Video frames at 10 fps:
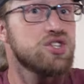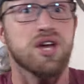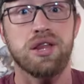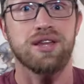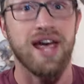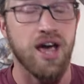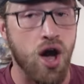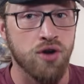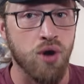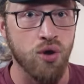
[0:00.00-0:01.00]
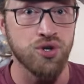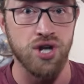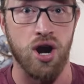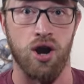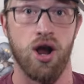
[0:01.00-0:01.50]
just stay on
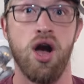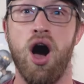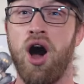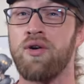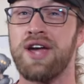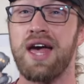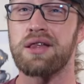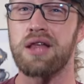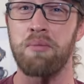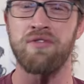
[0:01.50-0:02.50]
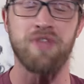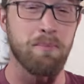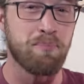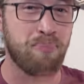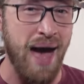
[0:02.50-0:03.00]
Roshar. ARI has some of
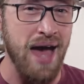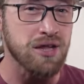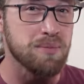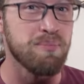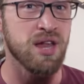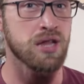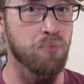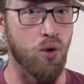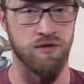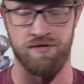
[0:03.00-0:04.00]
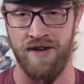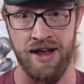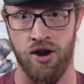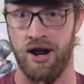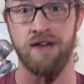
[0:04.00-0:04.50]
the best Mistborn
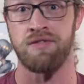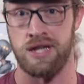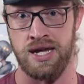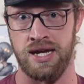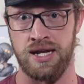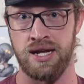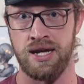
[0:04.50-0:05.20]
fan art I've seen.